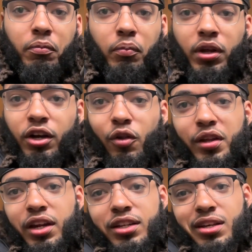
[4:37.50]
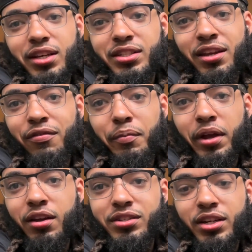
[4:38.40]
but it only needs like 7
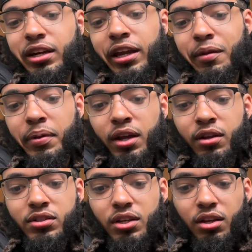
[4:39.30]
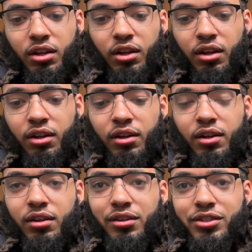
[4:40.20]
pounds and 8 pounds,
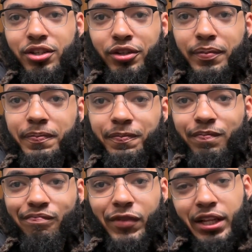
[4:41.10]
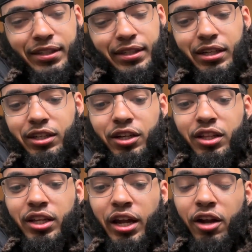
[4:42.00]
so good
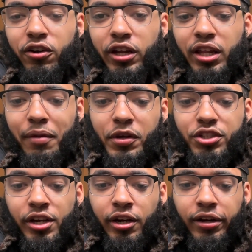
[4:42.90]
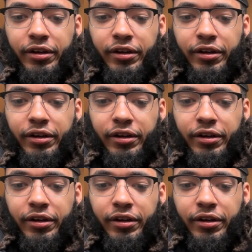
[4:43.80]
thing I don't need that much air.